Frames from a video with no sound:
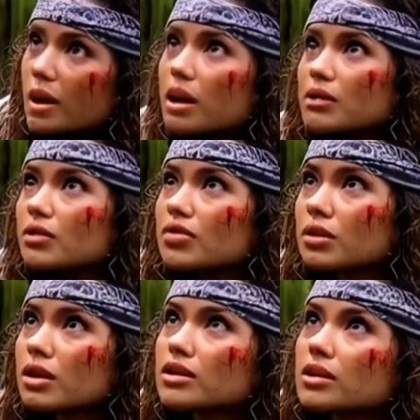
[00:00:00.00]
what she
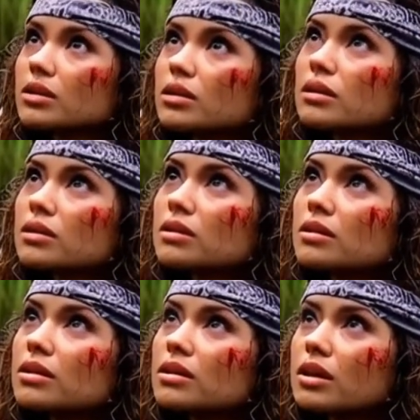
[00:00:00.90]
started,"
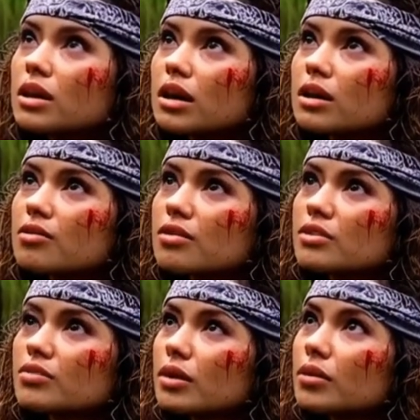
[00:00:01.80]
he says with
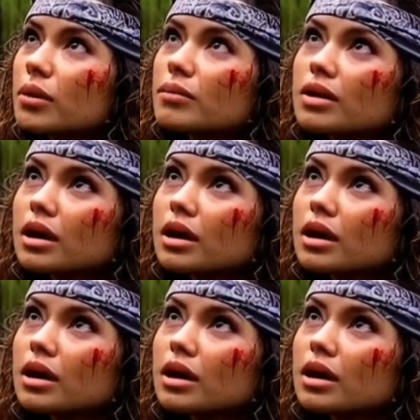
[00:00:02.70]
reverence.